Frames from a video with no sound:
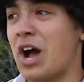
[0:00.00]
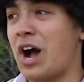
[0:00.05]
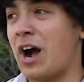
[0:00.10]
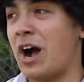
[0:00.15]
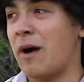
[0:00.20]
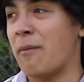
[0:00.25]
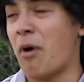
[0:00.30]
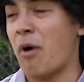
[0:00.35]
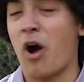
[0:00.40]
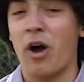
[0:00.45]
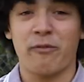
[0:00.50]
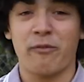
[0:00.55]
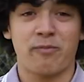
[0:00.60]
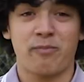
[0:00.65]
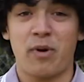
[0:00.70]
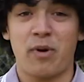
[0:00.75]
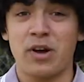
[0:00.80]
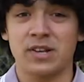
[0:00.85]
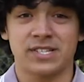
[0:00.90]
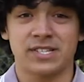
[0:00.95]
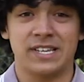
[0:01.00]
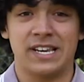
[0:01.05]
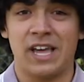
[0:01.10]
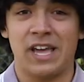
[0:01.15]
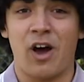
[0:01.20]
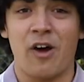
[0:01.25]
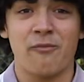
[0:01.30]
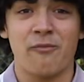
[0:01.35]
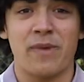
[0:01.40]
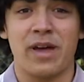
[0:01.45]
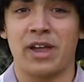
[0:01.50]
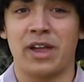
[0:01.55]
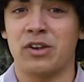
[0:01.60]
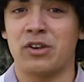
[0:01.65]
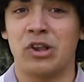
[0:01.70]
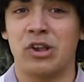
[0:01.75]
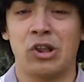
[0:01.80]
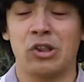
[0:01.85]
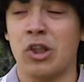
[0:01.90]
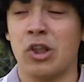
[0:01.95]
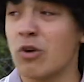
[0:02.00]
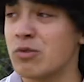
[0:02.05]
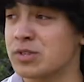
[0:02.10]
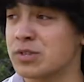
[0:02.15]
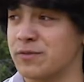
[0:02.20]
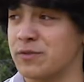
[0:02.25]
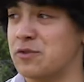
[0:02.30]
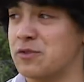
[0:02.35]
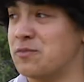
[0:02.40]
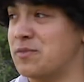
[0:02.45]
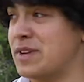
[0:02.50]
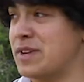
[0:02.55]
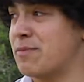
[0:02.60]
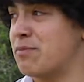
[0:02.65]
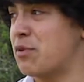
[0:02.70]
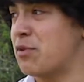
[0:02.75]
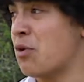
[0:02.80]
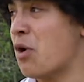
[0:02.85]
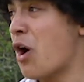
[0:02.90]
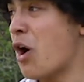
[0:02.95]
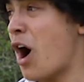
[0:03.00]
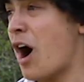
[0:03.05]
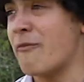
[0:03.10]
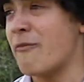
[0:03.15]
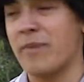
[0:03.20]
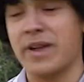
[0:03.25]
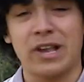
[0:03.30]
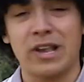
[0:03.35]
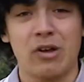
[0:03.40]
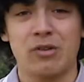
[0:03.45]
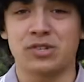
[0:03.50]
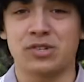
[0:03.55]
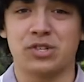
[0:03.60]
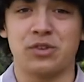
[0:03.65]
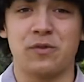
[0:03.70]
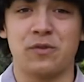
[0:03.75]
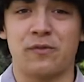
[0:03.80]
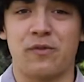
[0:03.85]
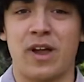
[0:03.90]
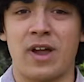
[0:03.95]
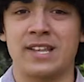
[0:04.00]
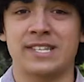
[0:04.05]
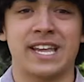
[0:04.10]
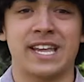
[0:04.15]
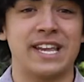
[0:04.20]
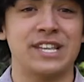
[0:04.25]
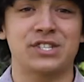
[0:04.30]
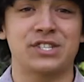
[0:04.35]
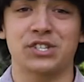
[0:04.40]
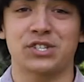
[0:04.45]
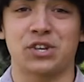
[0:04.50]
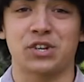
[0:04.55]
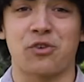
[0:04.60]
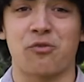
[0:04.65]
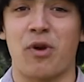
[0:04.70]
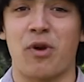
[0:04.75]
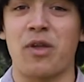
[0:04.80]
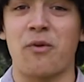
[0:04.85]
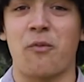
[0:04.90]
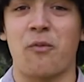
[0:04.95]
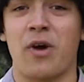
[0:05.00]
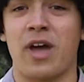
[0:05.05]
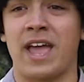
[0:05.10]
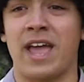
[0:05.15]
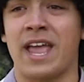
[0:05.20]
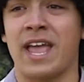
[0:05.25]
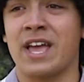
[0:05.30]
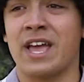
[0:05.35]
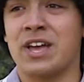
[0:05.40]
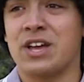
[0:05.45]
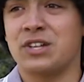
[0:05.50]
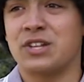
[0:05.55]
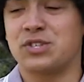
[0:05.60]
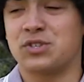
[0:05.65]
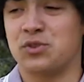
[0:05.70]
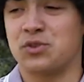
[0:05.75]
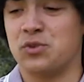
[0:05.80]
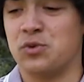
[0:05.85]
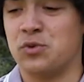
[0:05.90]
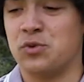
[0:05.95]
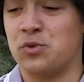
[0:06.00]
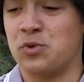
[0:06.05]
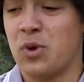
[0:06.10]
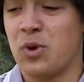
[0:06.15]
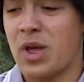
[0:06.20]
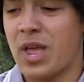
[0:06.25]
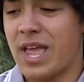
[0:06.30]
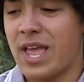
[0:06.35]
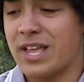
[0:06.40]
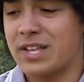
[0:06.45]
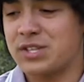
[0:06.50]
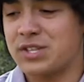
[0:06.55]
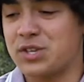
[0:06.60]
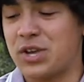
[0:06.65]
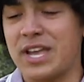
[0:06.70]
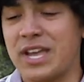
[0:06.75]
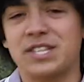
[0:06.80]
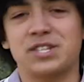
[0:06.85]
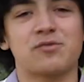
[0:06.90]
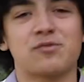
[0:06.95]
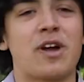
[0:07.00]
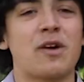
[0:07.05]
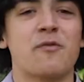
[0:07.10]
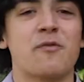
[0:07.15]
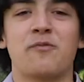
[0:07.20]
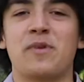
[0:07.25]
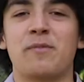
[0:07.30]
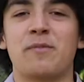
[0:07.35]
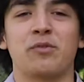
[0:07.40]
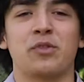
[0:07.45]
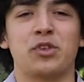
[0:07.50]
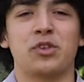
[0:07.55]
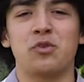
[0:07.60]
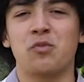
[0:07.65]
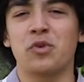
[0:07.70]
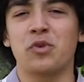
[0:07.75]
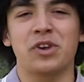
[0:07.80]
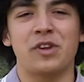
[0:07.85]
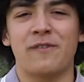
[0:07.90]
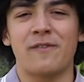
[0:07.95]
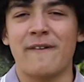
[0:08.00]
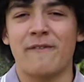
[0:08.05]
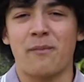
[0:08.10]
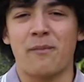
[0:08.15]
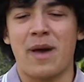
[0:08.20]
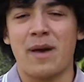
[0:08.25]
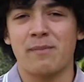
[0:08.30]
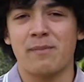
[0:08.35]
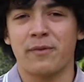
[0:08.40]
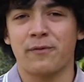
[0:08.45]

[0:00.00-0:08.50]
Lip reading: I've met loads of new people, I've made loads of new friends, and it's just a great way to interact with people that you wouldn't have ever met